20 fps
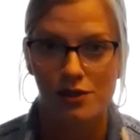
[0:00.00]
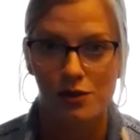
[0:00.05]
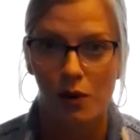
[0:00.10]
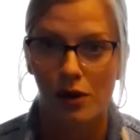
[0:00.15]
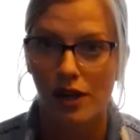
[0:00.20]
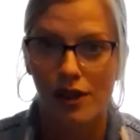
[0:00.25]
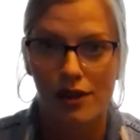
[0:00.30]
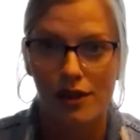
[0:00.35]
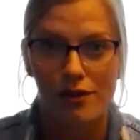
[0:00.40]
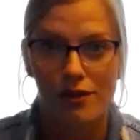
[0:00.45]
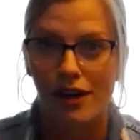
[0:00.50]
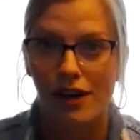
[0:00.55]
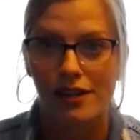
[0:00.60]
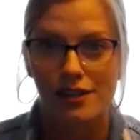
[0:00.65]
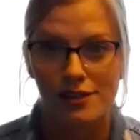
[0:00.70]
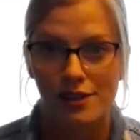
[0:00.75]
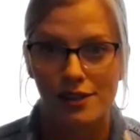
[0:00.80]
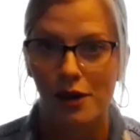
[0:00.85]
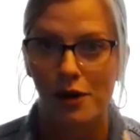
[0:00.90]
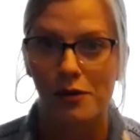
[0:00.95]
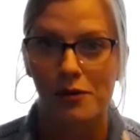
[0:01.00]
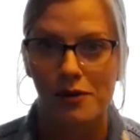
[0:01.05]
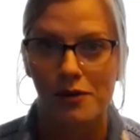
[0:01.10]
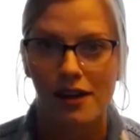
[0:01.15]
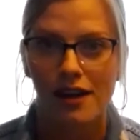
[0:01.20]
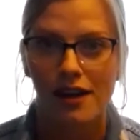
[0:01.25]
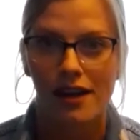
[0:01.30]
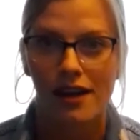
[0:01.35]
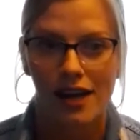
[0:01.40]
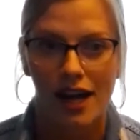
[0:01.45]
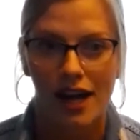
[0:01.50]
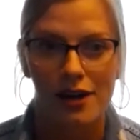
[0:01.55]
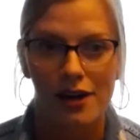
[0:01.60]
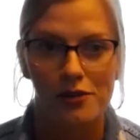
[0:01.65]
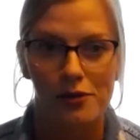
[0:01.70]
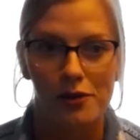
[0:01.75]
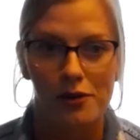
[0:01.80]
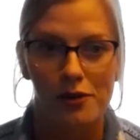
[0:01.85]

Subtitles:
23. So kind of cool.